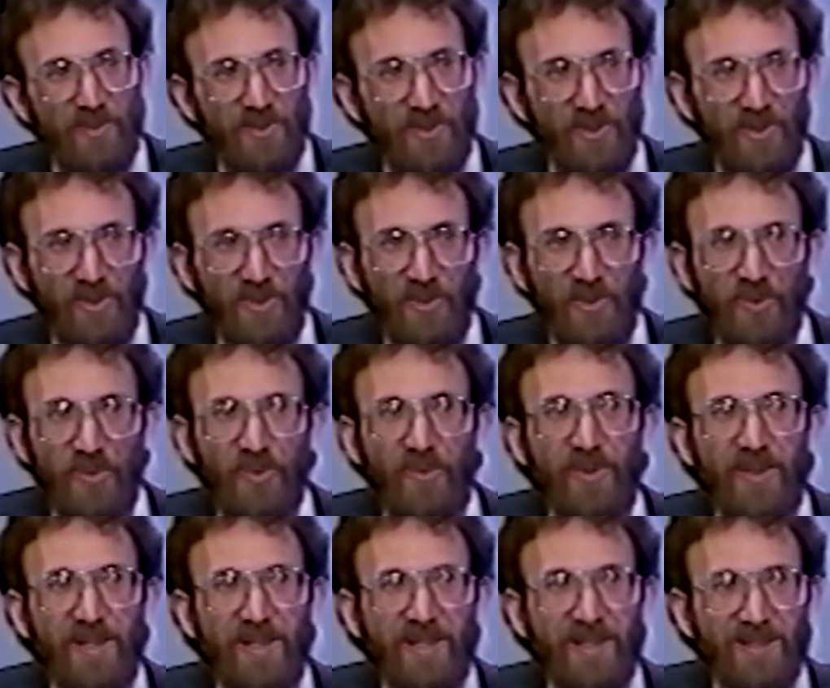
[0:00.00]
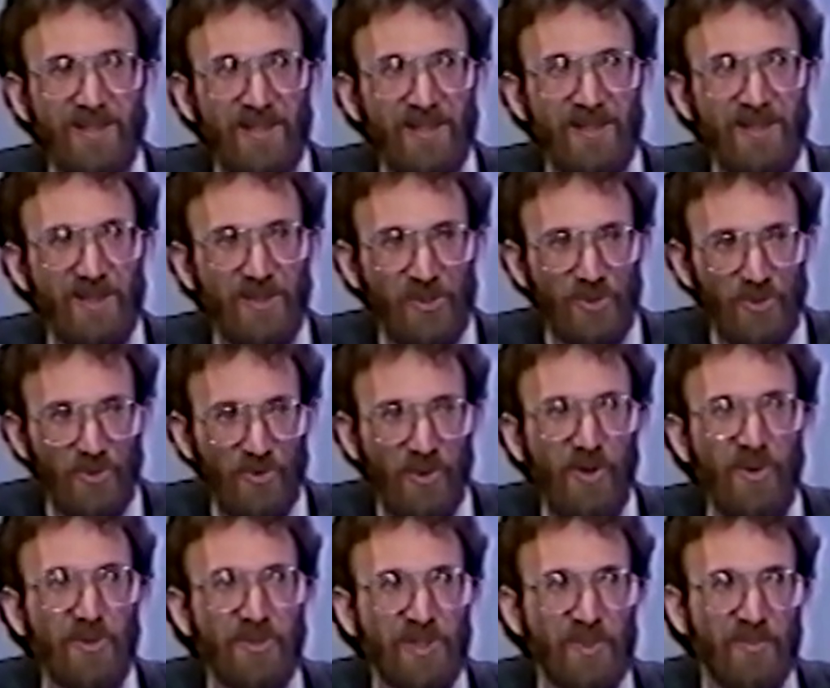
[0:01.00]
to
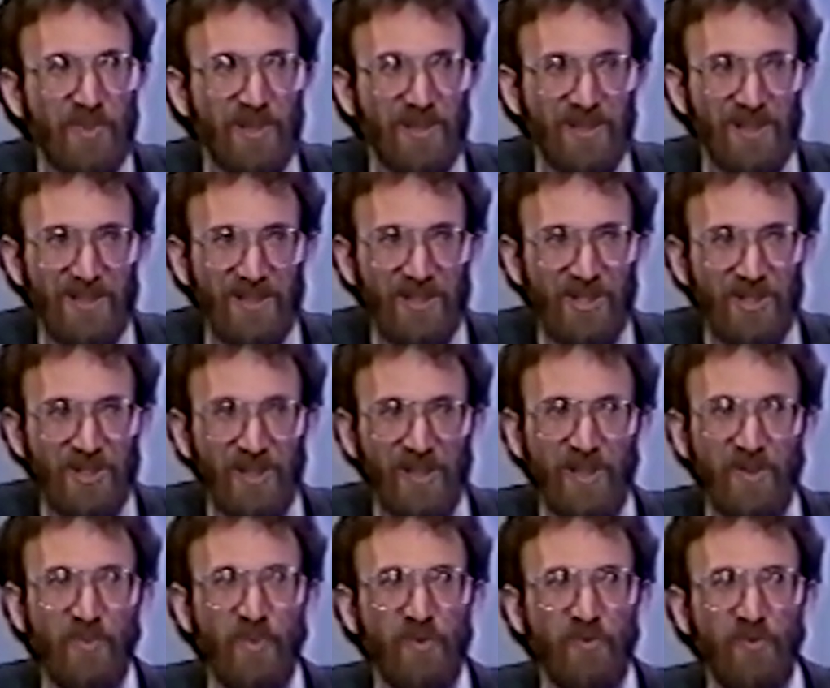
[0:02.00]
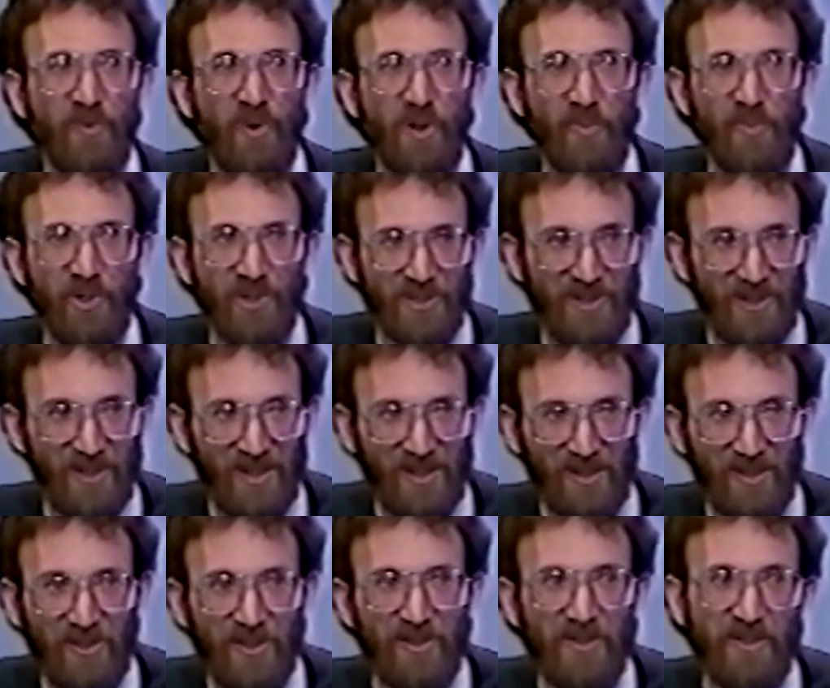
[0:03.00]
control something initially before a person
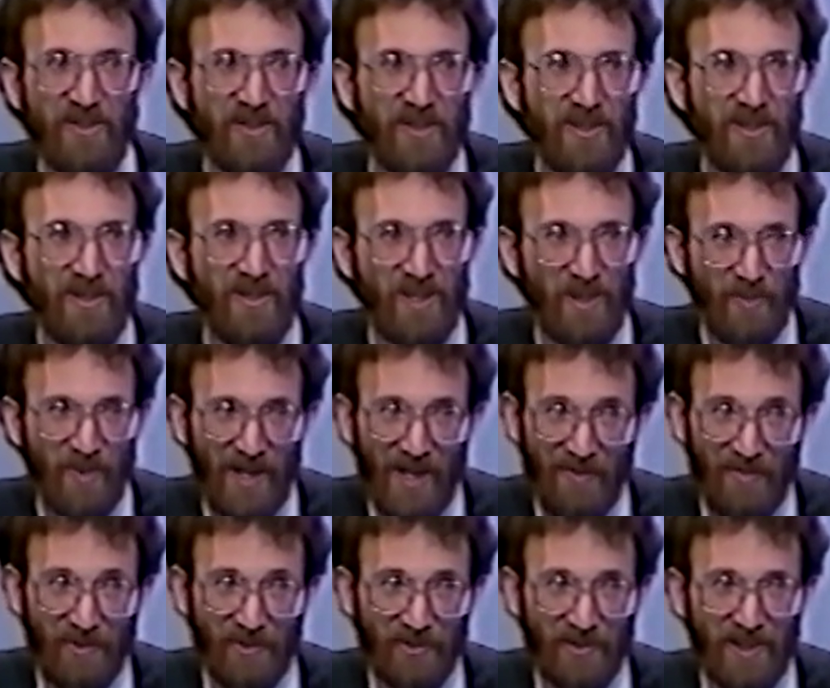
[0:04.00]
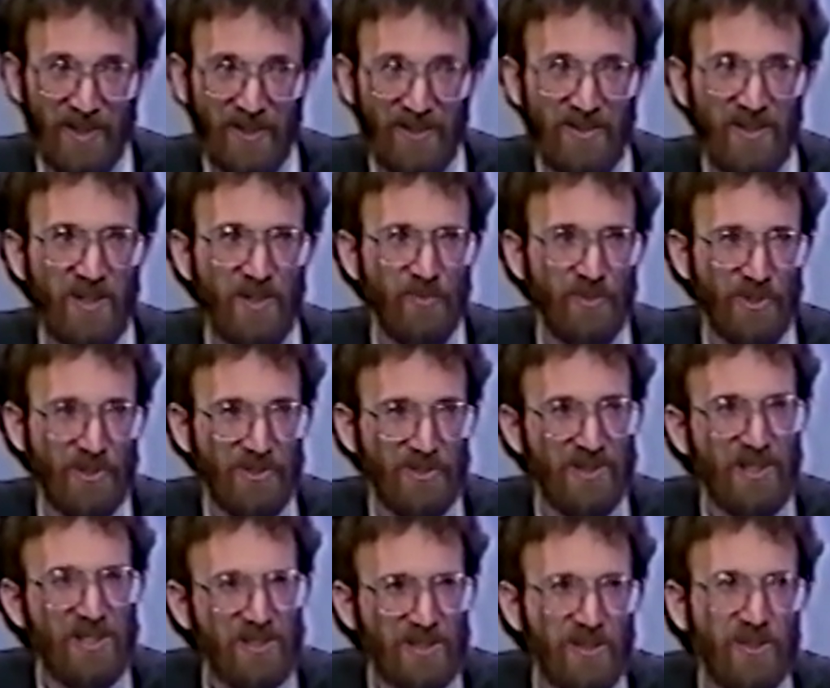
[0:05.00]
can learn the behavioral technique, which
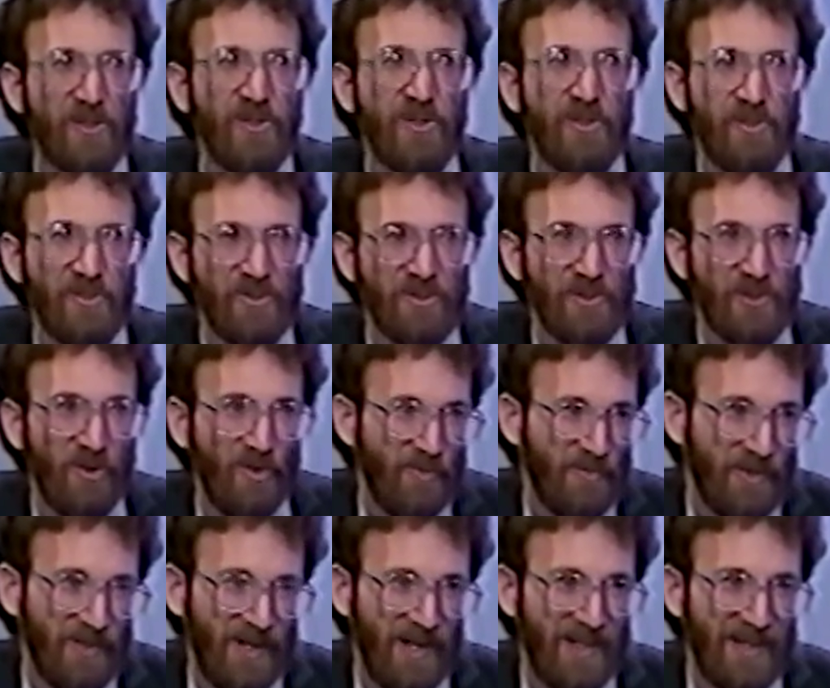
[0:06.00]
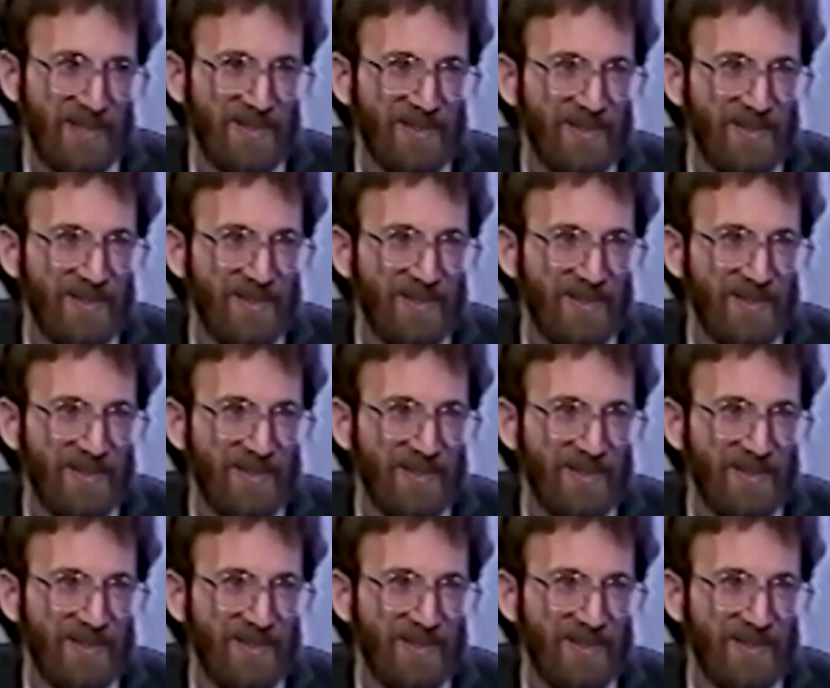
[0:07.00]
isn't learned overnight.